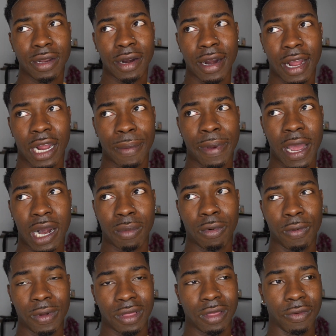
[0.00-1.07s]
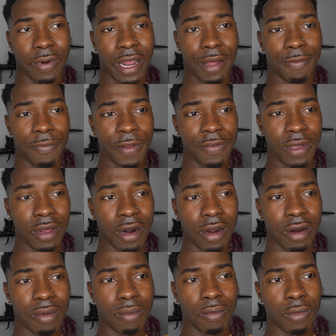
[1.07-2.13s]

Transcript: they're not compatible with the RAM 1500.